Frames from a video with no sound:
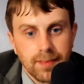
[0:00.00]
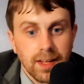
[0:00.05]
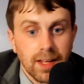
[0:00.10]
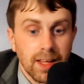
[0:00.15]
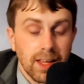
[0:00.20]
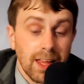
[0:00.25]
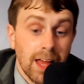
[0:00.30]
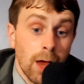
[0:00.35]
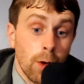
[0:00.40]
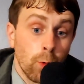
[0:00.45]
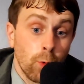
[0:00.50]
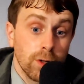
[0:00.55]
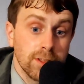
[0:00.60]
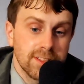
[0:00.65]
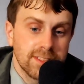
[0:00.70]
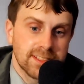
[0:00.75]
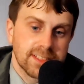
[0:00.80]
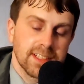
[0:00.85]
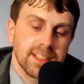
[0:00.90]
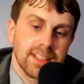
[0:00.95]
I would
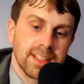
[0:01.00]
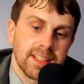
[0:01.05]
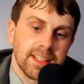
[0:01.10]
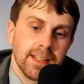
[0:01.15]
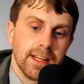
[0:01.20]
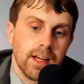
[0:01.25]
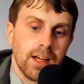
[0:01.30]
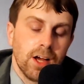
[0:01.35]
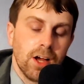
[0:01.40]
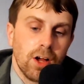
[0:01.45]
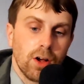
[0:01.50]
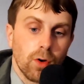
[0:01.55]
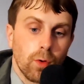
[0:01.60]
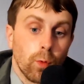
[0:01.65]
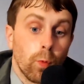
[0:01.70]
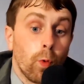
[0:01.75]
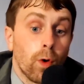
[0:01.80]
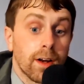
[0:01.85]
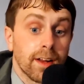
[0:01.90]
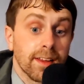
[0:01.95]
say
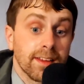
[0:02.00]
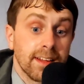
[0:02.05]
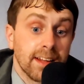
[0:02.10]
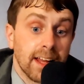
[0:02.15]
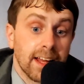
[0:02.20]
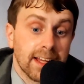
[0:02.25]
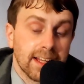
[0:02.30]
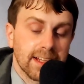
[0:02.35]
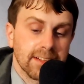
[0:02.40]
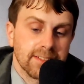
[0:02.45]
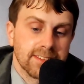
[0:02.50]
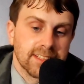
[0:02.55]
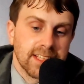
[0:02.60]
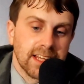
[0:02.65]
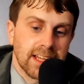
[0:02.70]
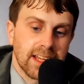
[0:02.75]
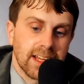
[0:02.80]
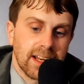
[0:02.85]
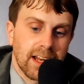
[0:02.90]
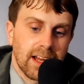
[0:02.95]
one of the negatives
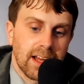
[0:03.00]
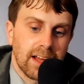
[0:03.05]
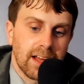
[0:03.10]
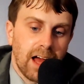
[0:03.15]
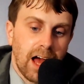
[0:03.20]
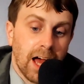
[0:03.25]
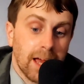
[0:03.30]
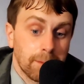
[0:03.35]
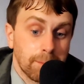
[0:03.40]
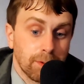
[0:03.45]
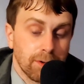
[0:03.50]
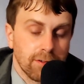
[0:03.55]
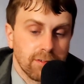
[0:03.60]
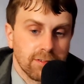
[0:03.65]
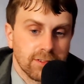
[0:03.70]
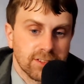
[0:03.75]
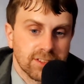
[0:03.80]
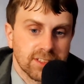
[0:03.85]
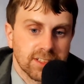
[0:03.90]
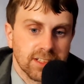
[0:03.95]
that I
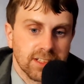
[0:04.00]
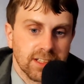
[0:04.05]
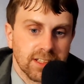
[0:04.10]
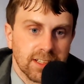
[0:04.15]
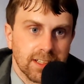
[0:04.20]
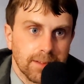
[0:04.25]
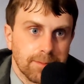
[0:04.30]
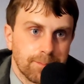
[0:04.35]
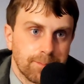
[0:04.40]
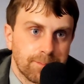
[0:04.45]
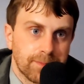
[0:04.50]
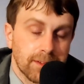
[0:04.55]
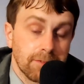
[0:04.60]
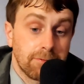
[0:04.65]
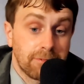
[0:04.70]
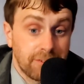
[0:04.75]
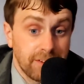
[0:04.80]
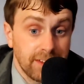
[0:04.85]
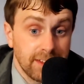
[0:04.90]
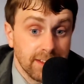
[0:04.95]
personally
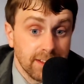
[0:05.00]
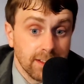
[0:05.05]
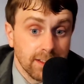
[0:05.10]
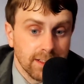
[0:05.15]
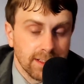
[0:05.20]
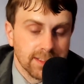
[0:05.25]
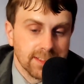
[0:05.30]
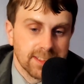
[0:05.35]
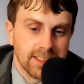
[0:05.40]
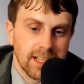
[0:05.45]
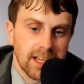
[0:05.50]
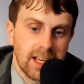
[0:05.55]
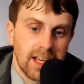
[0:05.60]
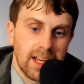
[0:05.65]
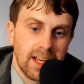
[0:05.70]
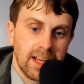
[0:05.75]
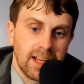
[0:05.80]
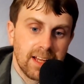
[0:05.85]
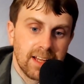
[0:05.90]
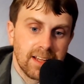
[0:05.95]
feel is
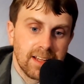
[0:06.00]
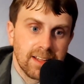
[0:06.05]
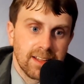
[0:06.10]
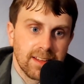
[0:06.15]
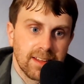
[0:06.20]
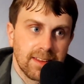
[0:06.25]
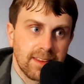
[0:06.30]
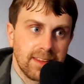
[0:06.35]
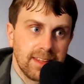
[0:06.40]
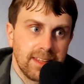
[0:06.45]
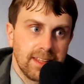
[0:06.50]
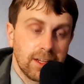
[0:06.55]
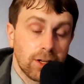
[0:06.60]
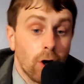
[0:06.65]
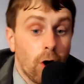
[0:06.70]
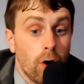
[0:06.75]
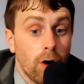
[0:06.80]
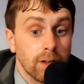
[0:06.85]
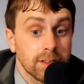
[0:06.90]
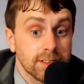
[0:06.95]
the
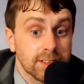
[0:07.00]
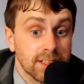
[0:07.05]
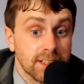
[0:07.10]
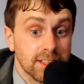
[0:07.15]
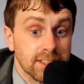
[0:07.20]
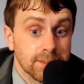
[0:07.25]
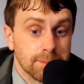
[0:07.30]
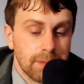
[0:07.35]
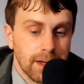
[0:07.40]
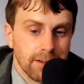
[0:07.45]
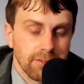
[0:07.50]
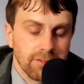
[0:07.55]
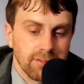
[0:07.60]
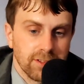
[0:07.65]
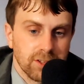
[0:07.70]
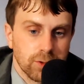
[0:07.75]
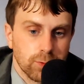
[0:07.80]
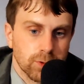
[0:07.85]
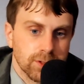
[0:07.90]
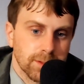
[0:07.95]
cost of this
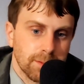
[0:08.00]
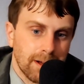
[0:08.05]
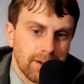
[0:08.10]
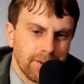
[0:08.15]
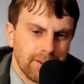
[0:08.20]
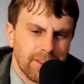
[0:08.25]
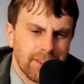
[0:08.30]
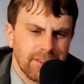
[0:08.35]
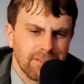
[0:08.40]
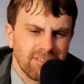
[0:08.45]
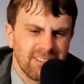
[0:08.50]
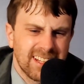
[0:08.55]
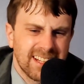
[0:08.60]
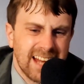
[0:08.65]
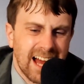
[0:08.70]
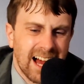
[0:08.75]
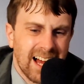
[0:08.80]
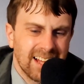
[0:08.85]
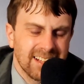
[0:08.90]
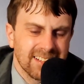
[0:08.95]
beverage was about $3
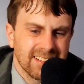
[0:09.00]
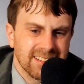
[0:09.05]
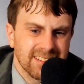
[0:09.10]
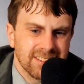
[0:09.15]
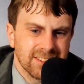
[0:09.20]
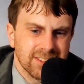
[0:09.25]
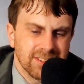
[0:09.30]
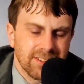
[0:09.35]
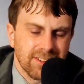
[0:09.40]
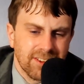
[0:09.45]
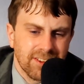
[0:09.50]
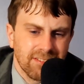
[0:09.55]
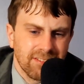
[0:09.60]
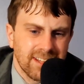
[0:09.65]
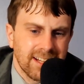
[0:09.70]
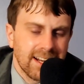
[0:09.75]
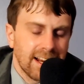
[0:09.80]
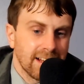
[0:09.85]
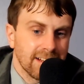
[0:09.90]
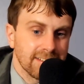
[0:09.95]
or
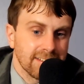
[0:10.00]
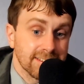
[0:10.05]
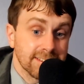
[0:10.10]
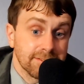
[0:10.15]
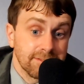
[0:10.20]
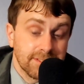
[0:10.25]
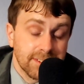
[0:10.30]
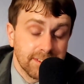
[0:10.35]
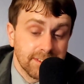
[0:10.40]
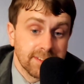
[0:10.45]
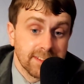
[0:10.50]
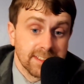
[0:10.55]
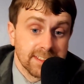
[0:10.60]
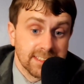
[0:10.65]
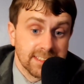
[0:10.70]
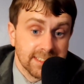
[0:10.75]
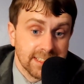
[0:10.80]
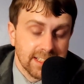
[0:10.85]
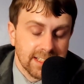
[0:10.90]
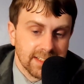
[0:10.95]

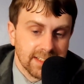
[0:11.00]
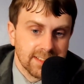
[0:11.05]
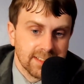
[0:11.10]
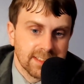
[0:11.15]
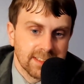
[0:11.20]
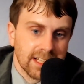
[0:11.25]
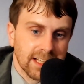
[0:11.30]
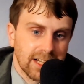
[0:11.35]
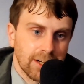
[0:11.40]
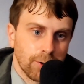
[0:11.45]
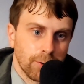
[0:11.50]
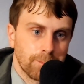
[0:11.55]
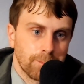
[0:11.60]
$3.50. Now,